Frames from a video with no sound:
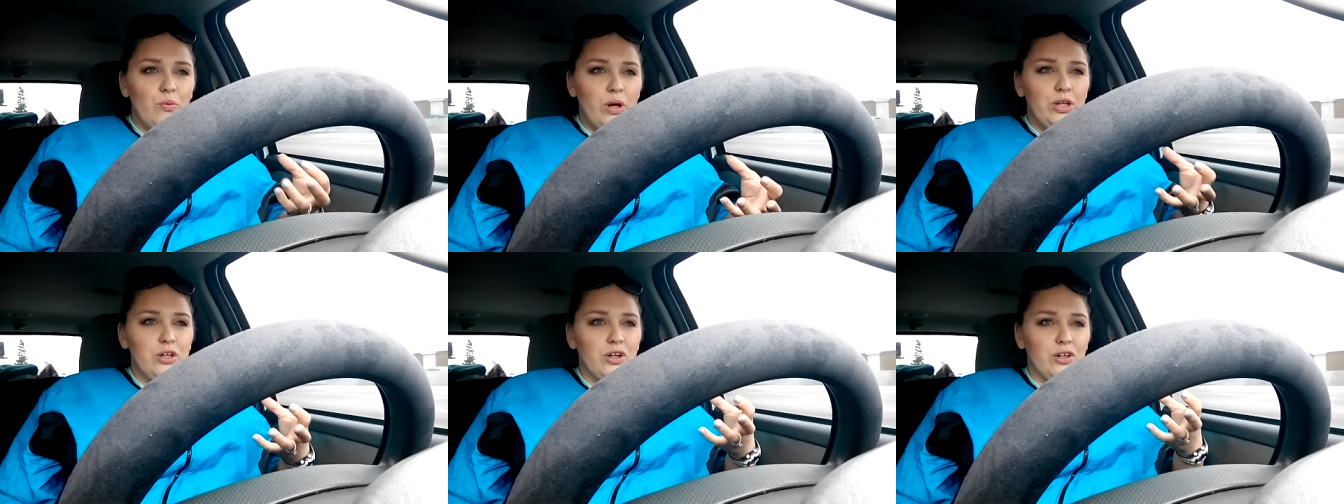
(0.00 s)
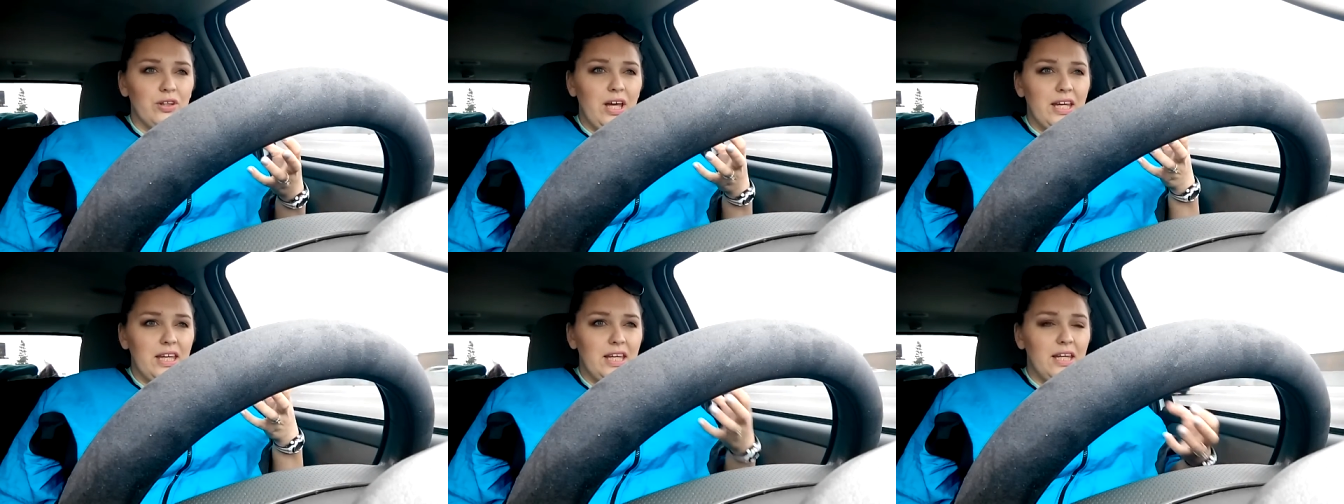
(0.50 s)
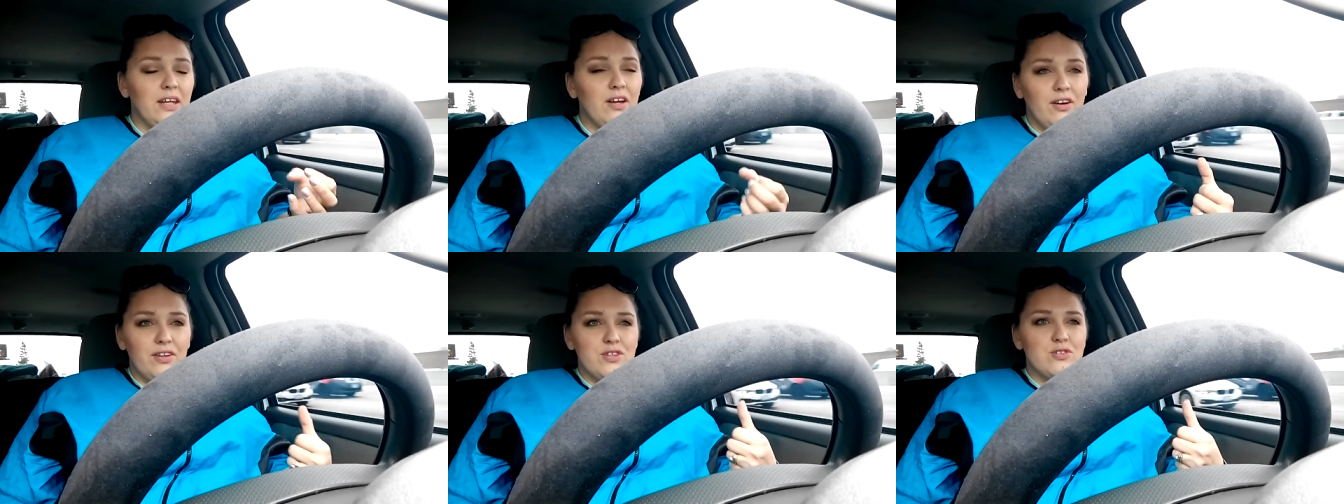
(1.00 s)
when you're like eating
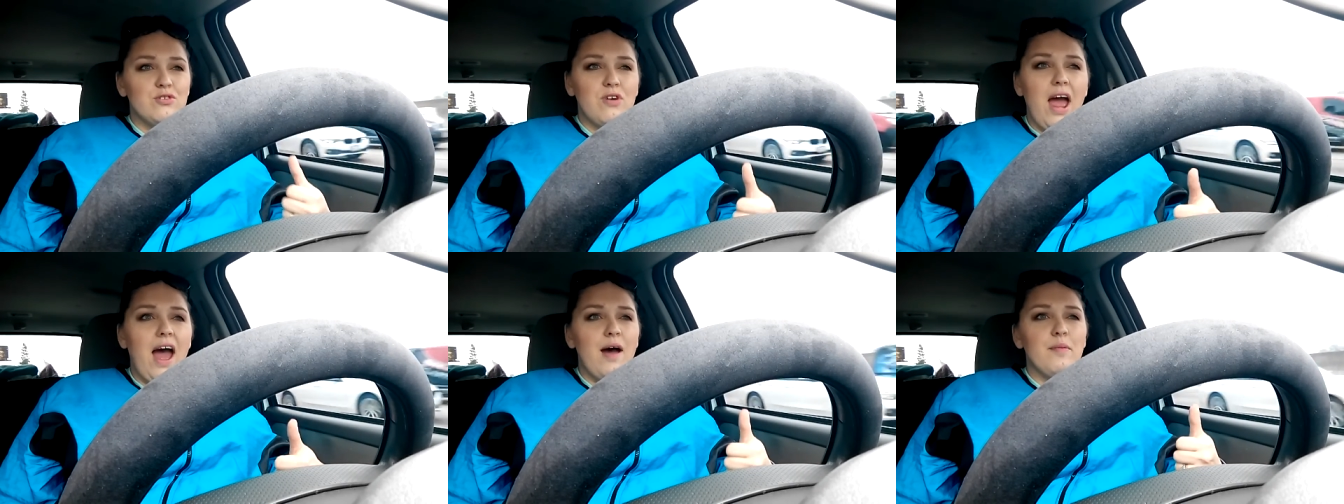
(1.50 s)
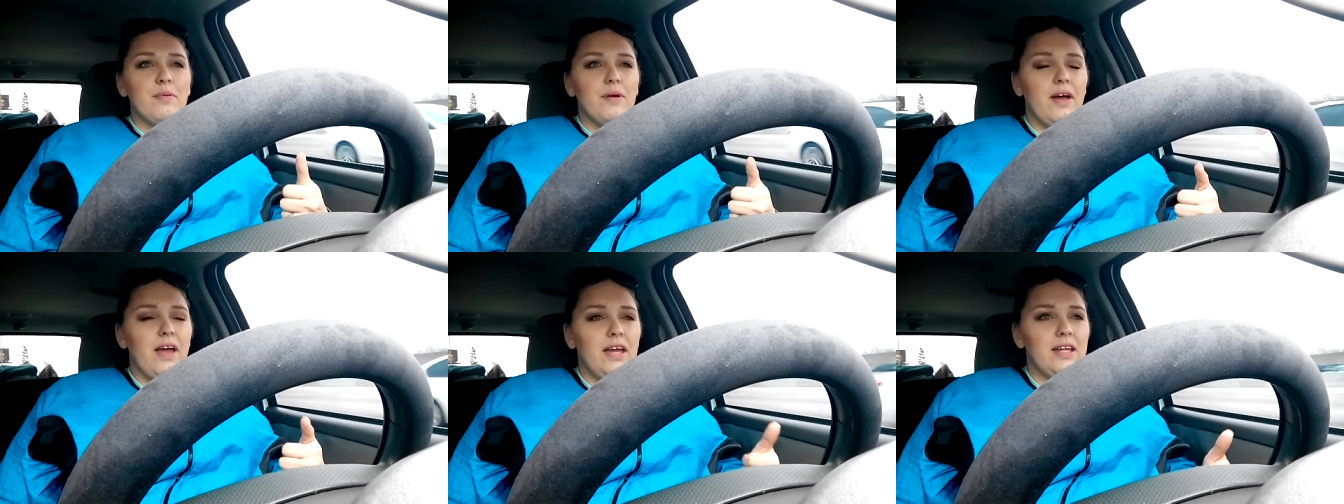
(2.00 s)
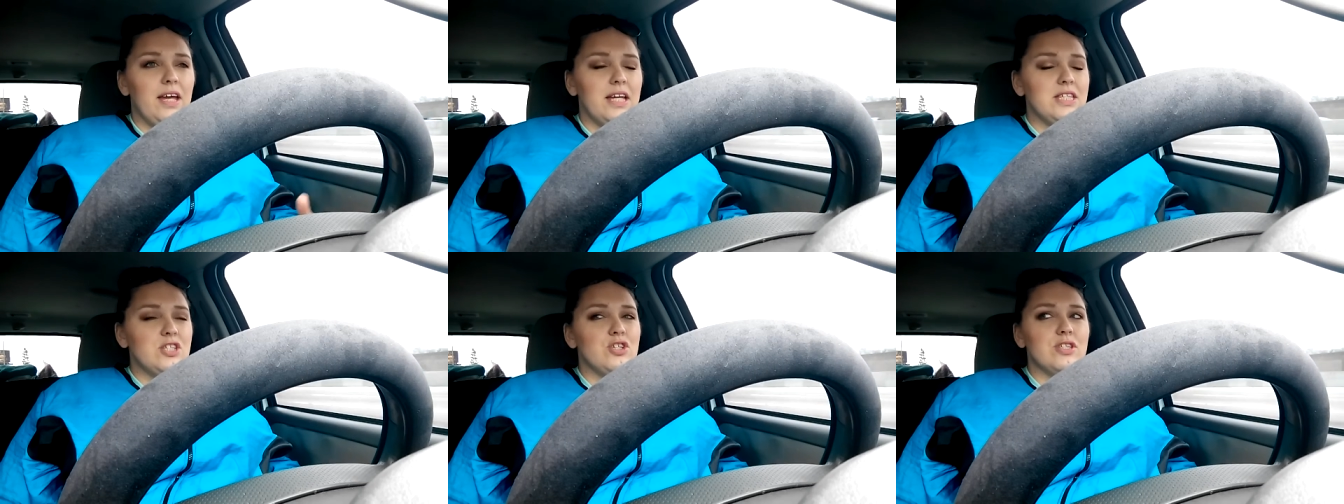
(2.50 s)
all this crap.
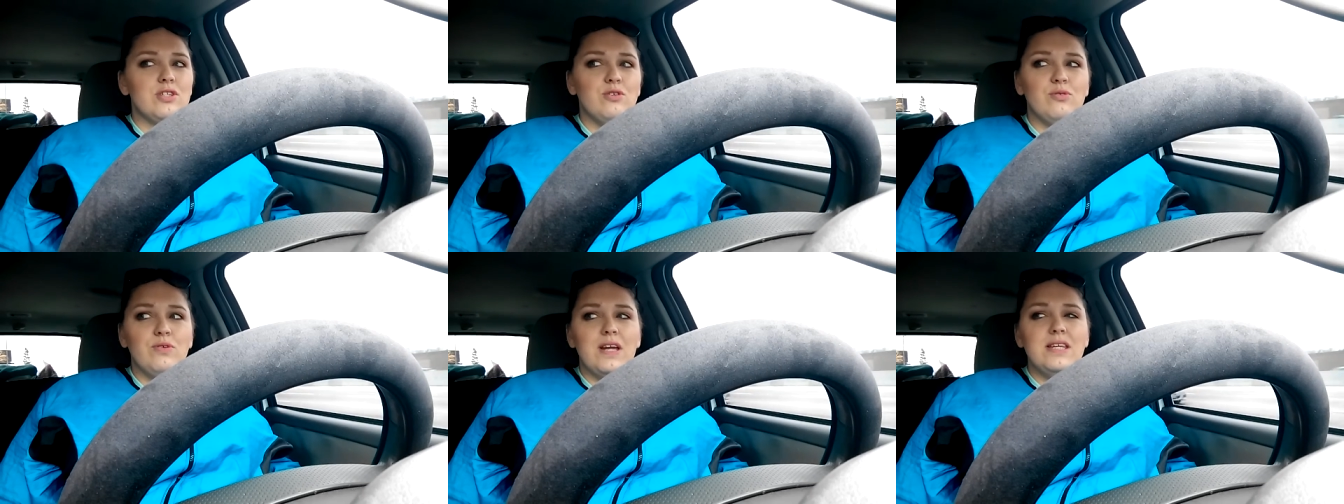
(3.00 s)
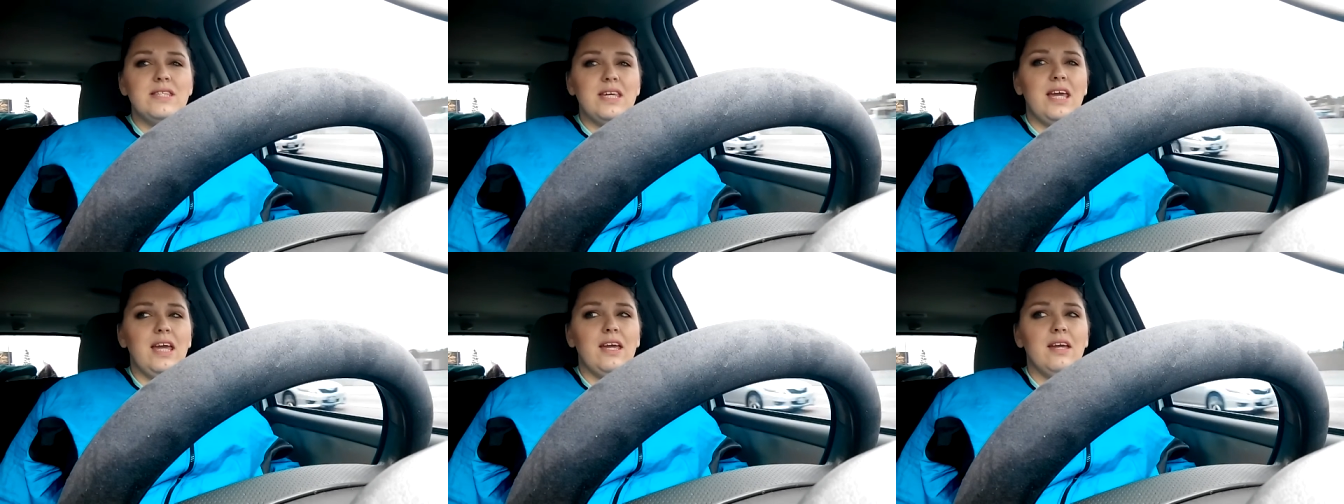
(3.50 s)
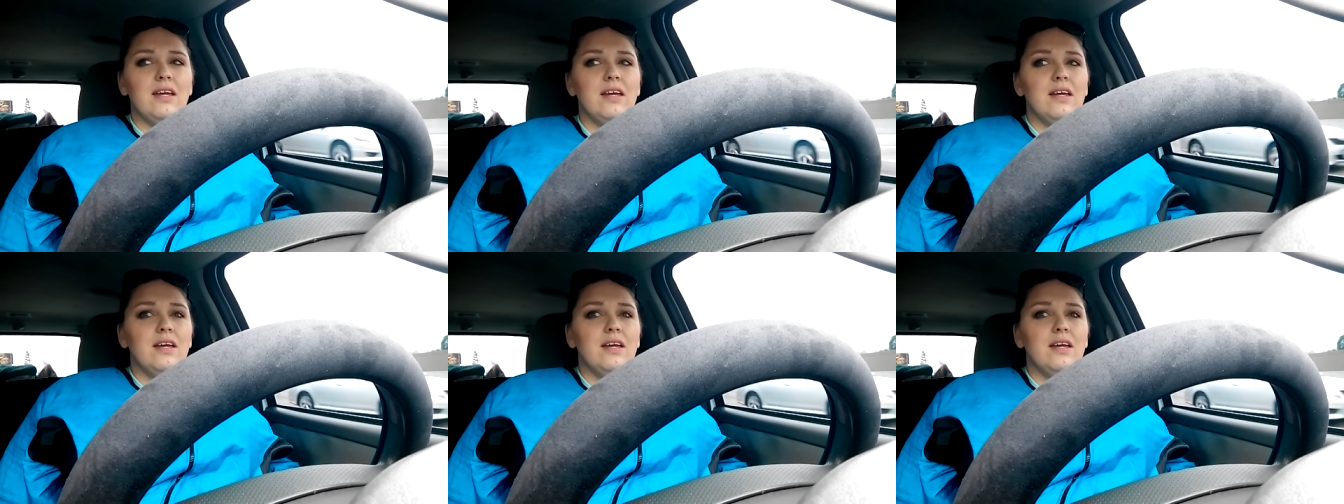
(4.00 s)
It's just crazy.